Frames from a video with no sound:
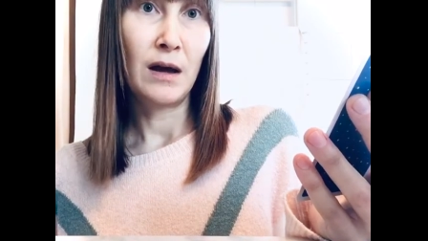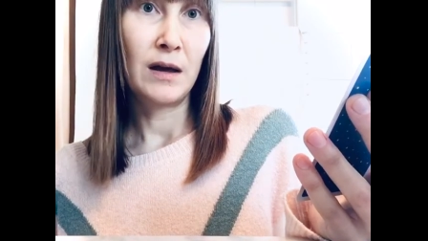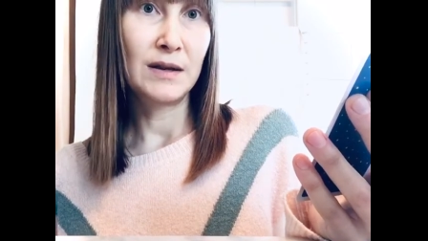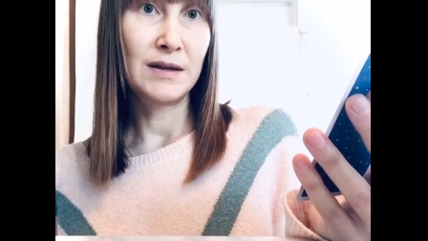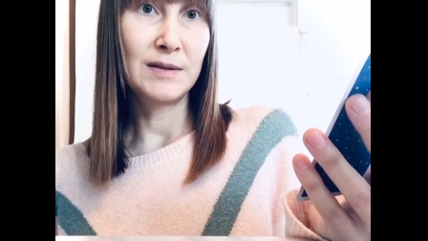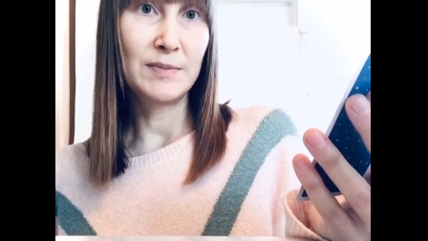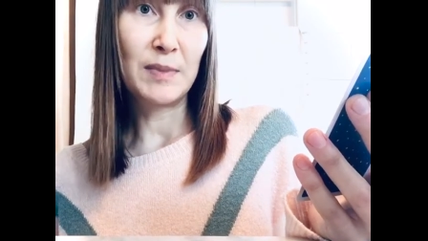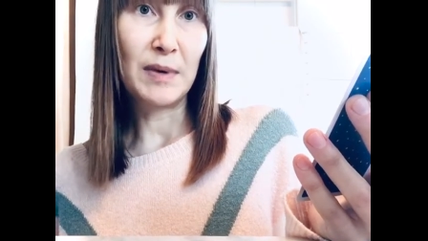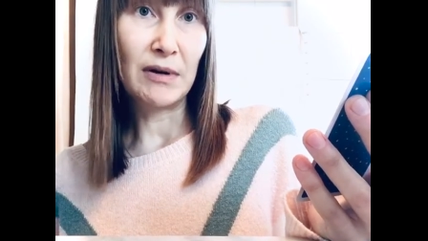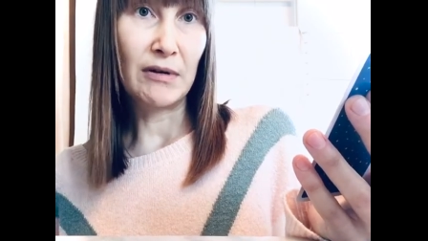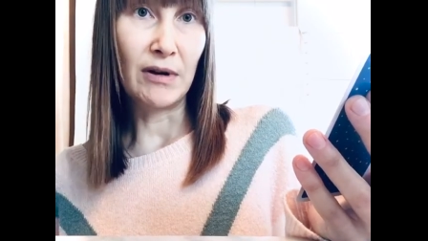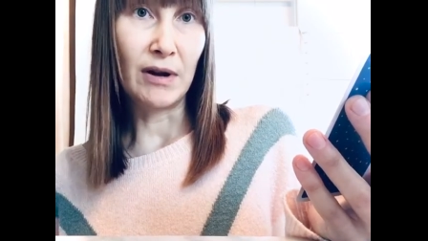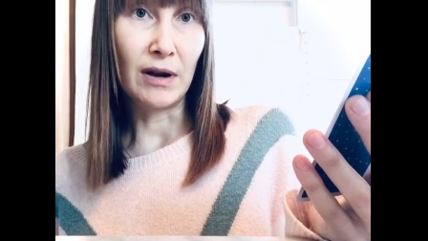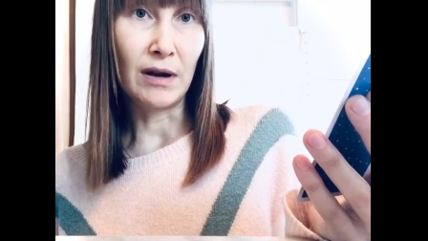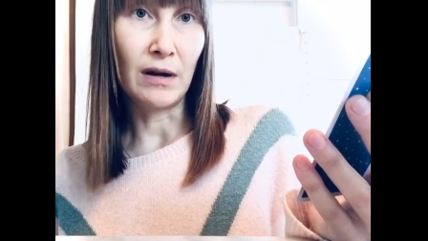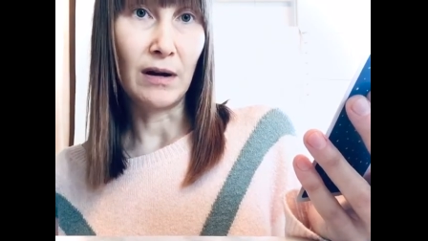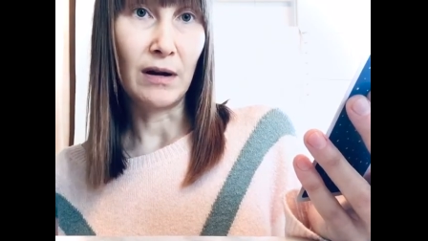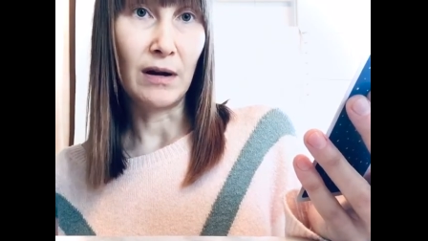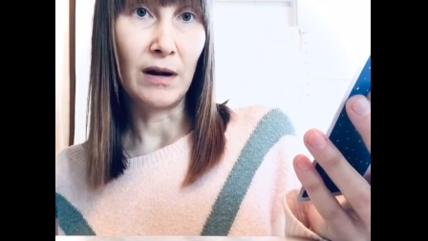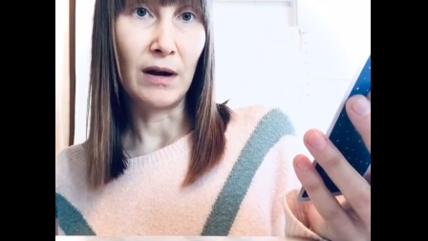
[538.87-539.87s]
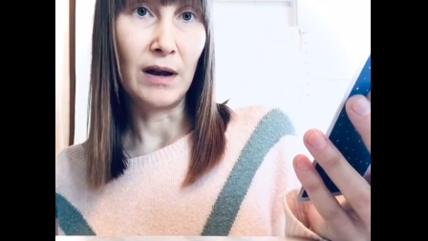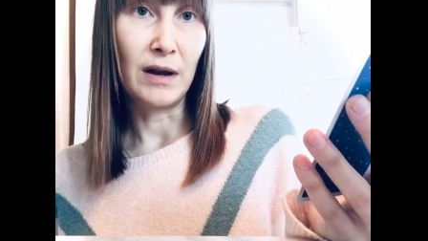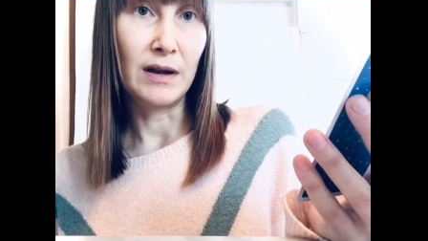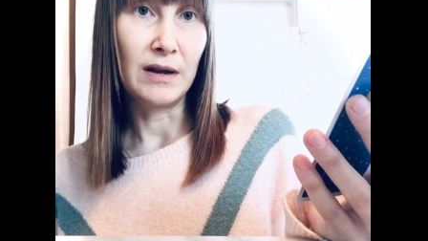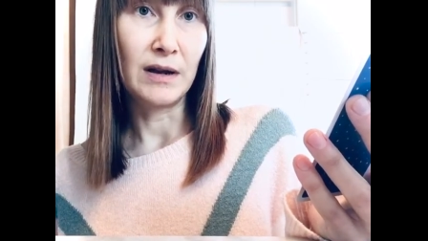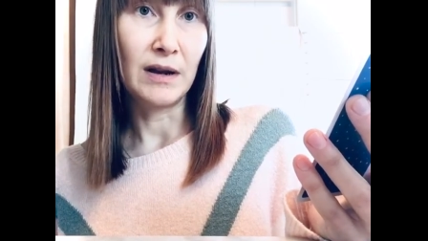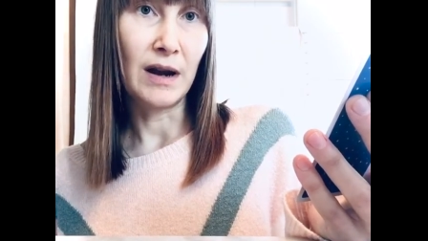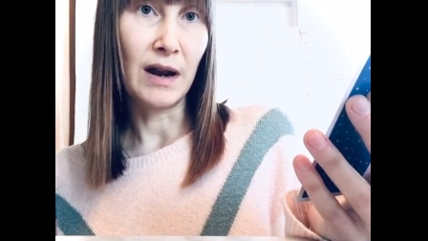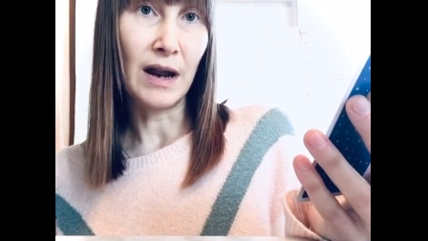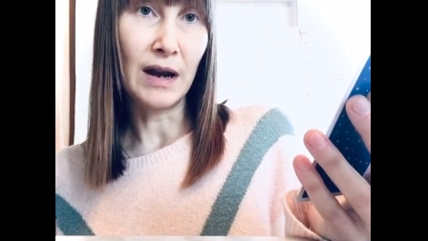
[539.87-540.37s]
a spirit
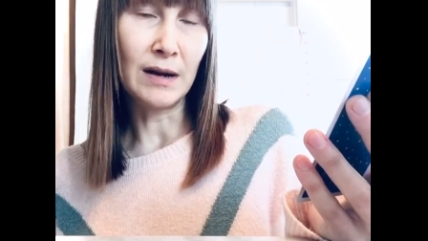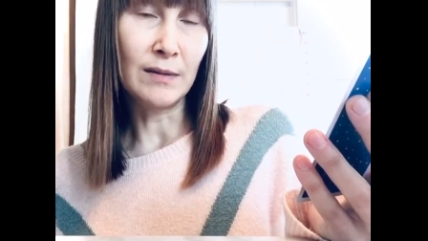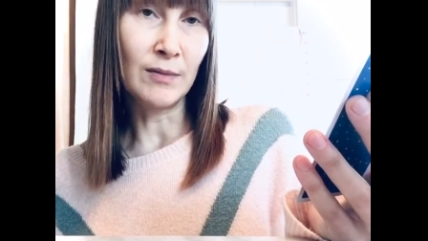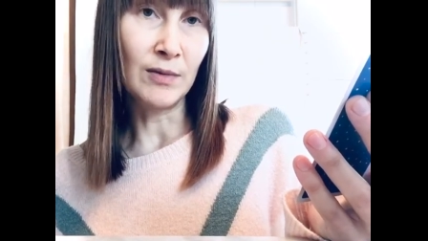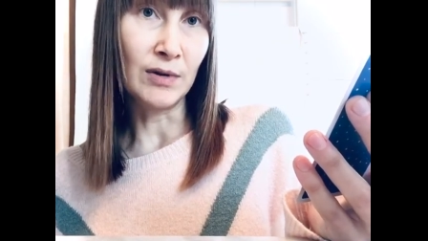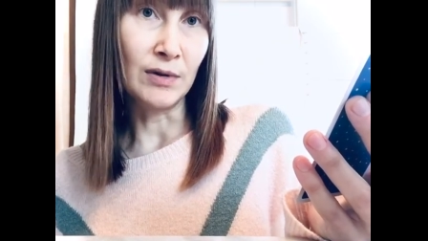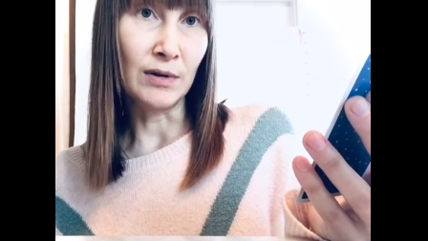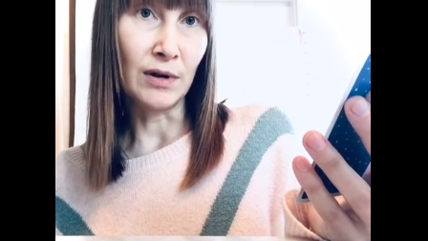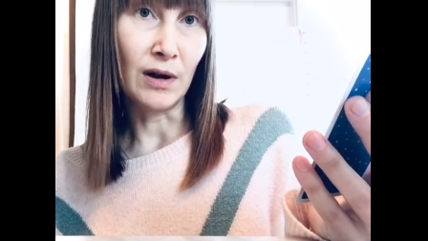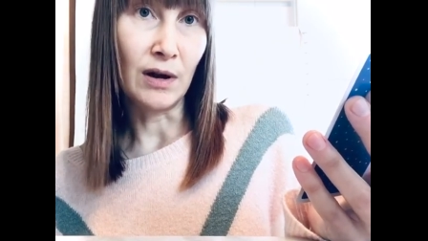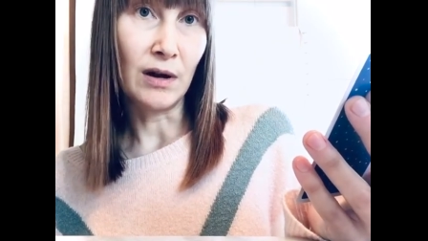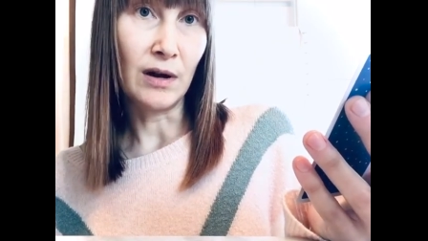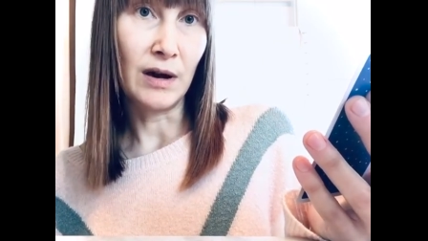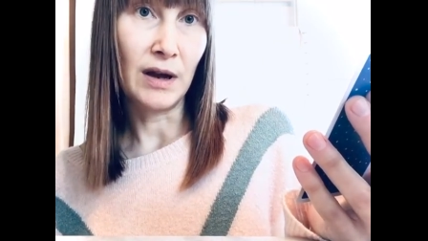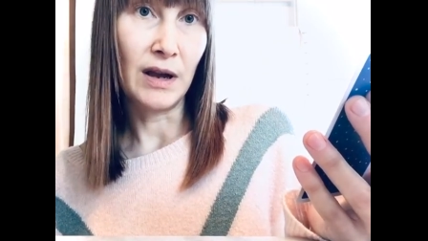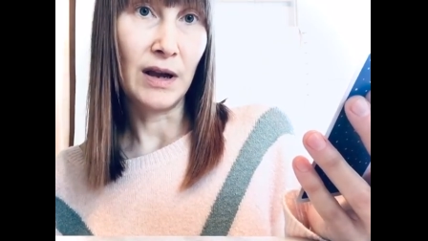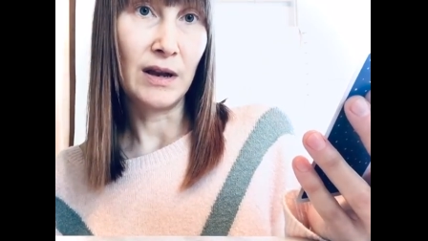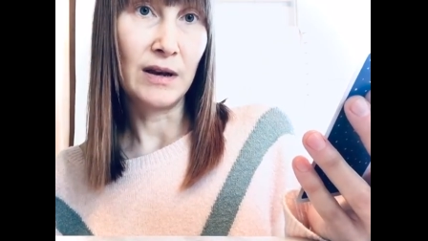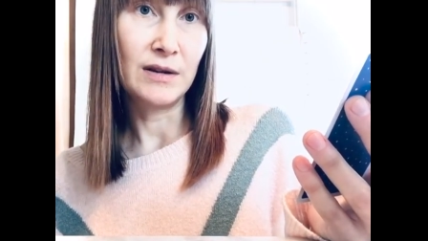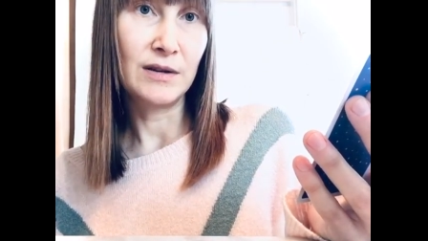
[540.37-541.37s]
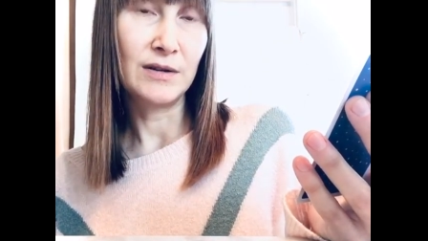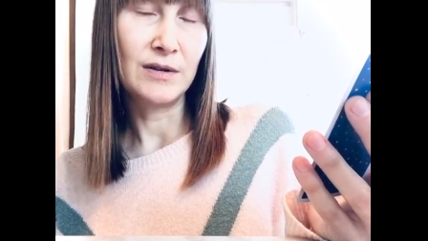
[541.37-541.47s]
guide, an animal guide.